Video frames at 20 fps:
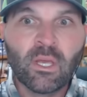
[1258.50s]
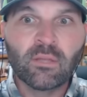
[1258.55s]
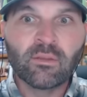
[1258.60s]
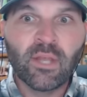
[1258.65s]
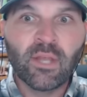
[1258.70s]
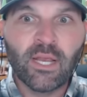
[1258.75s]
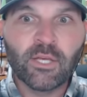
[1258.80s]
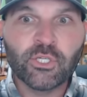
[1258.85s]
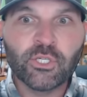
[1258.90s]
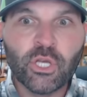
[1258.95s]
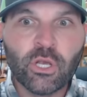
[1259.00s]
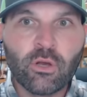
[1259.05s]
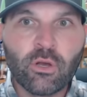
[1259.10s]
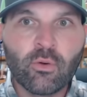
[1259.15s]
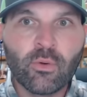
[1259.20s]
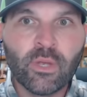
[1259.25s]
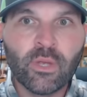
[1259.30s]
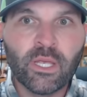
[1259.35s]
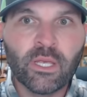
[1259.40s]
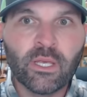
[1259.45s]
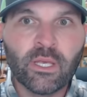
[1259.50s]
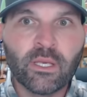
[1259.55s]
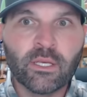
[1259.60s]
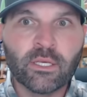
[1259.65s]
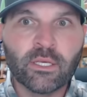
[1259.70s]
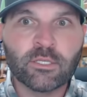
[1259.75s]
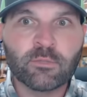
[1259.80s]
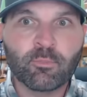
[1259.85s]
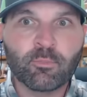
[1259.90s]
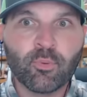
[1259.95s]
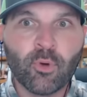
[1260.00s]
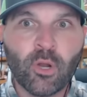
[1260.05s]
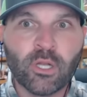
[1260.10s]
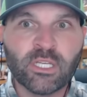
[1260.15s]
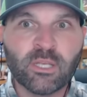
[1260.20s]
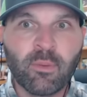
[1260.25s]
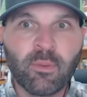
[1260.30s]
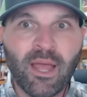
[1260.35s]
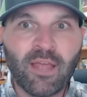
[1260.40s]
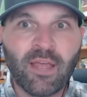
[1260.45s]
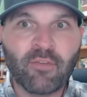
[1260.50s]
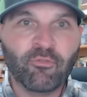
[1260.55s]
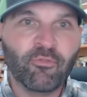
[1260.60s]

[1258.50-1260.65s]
Today's show is brought to you by